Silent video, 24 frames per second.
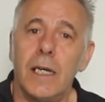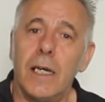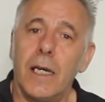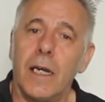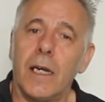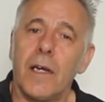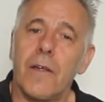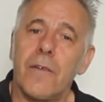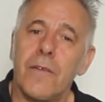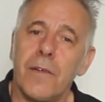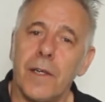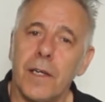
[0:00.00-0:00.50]

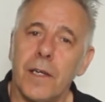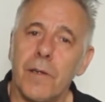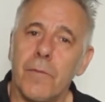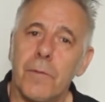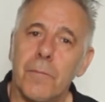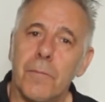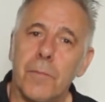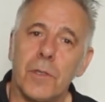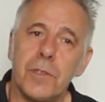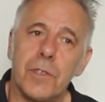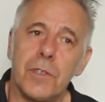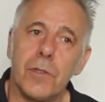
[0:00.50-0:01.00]
and I think we
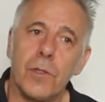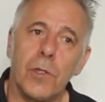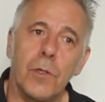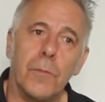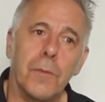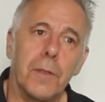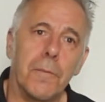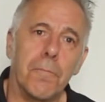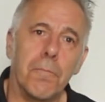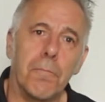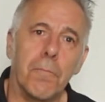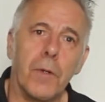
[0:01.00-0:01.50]
brought it
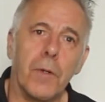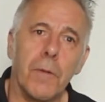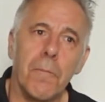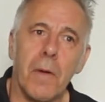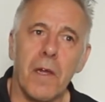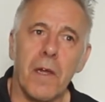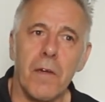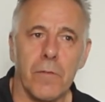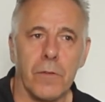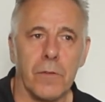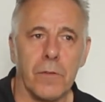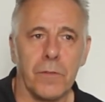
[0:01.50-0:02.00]
home and we
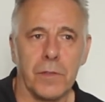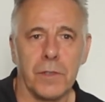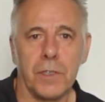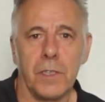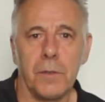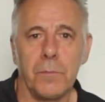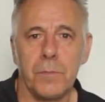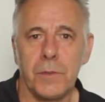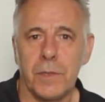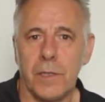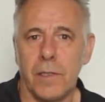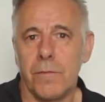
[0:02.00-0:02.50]
might have
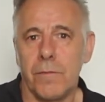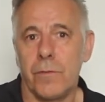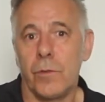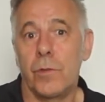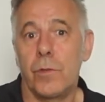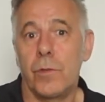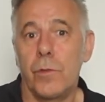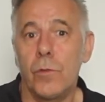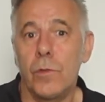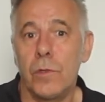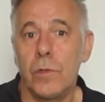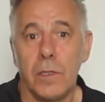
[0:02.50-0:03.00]
overdubbed
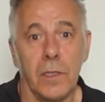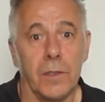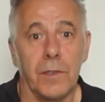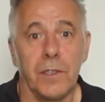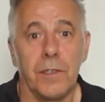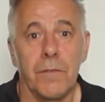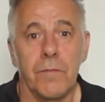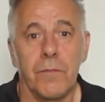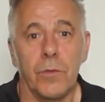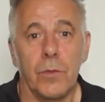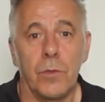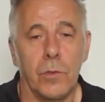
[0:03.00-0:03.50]
a
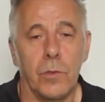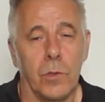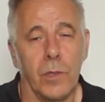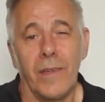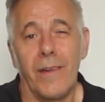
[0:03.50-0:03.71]
lead vocal,